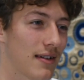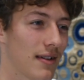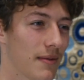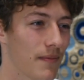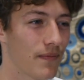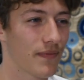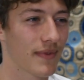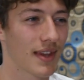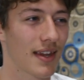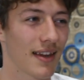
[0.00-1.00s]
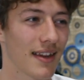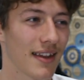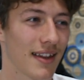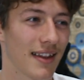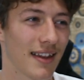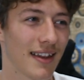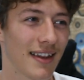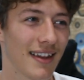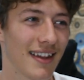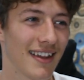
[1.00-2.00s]

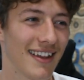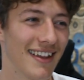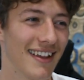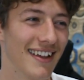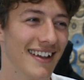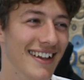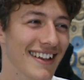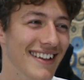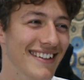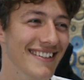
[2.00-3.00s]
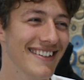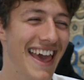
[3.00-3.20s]
The person shown says nothing.